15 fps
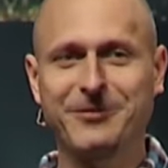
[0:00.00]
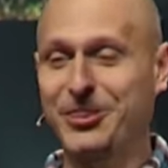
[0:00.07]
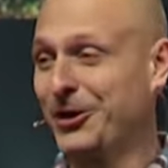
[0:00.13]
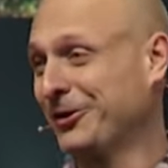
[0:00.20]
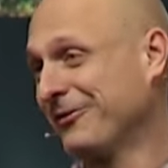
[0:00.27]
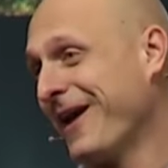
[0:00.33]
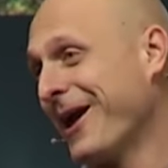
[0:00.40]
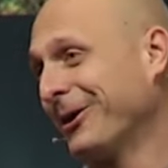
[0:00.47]
they're
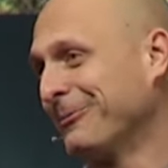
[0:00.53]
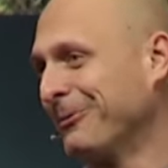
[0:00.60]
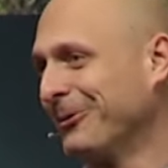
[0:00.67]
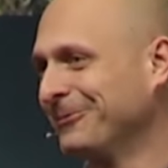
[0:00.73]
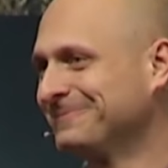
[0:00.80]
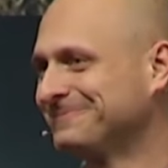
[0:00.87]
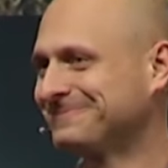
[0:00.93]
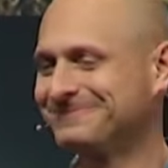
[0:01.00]
available.
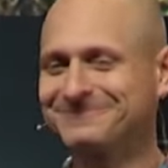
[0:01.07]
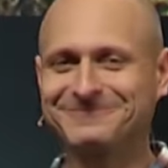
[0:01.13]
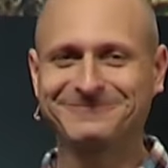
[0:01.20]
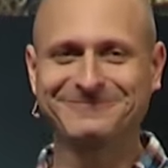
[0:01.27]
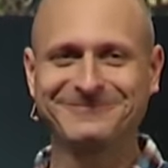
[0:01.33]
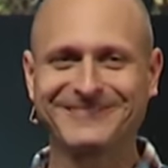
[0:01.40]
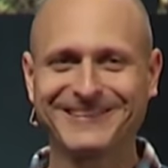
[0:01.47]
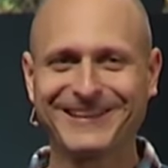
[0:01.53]

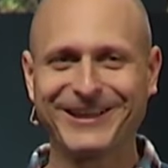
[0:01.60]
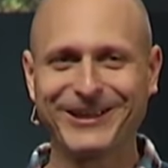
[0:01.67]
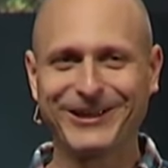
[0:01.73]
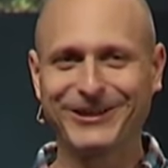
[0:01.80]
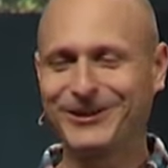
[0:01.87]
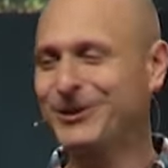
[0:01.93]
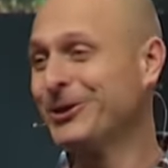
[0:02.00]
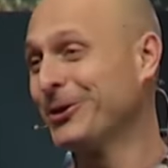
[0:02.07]

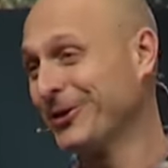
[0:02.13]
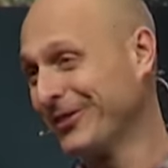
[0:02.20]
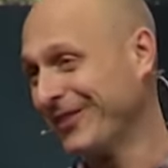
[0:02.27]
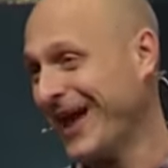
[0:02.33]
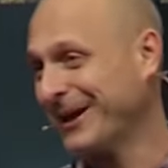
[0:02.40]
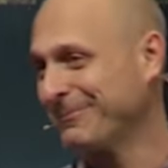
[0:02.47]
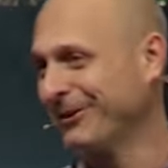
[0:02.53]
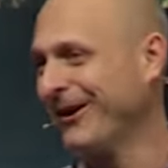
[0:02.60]
You can
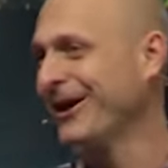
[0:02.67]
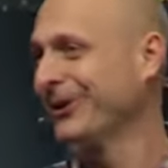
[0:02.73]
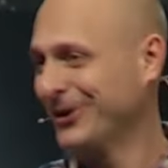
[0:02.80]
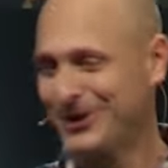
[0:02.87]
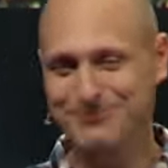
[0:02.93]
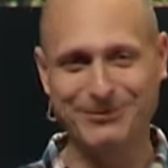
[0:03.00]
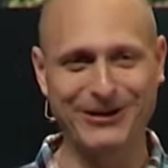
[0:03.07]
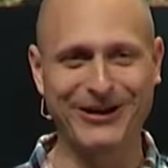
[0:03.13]
thank me later. You
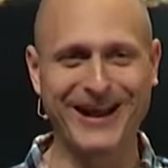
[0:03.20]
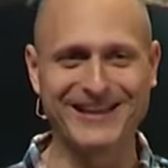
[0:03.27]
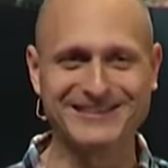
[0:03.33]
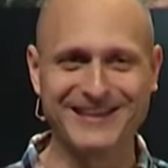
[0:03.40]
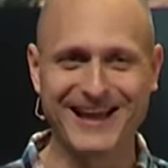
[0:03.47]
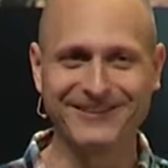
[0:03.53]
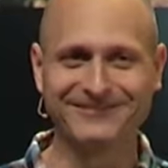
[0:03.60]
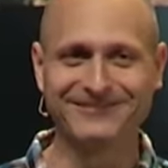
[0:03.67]
can put your hands
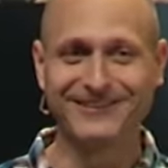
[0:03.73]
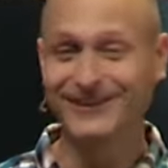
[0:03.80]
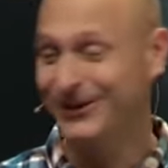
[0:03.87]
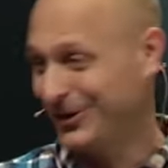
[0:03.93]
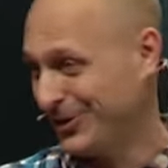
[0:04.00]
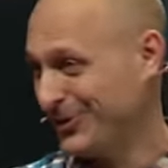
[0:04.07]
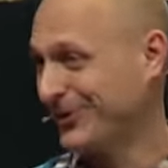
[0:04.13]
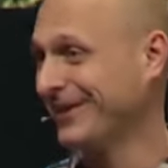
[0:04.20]
down.
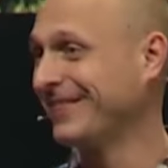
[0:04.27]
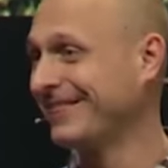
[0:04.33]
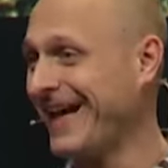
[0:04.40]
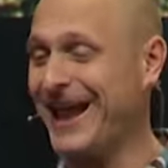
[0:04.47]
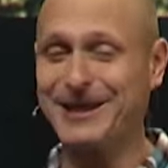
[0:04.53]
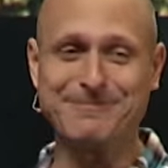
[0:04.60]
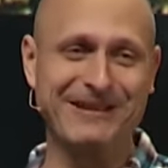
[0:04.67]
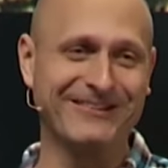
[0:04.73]
You can
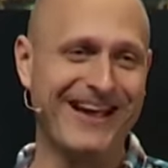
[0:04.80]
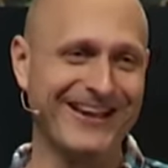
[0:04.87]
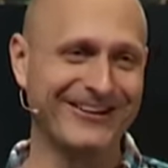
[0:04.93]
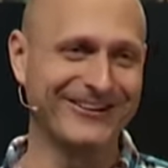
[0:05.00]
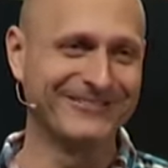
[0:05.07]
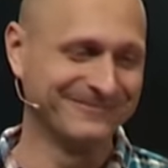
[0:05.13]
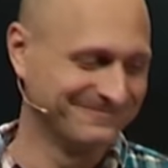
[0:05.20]
thank me later.